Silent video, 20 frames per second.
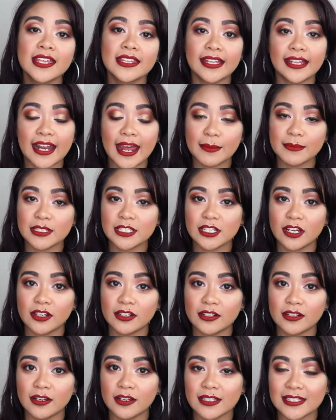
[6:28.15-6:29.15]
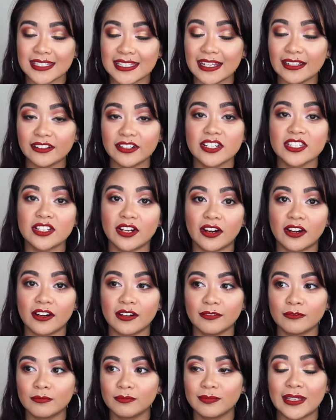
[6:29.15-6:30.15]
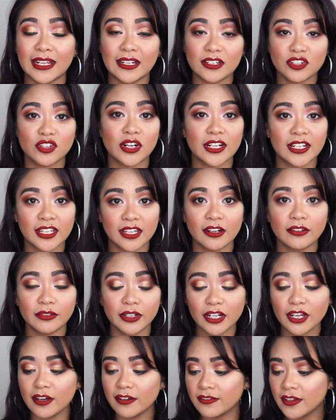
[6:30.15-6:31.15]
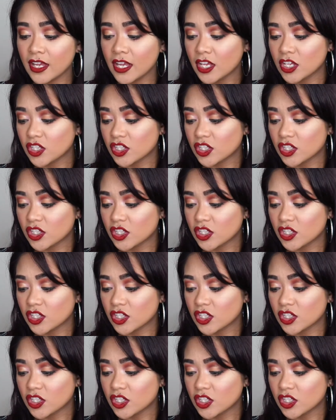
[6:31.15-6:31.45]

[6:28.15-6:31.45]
that Amazon sellers are trying to get rid of.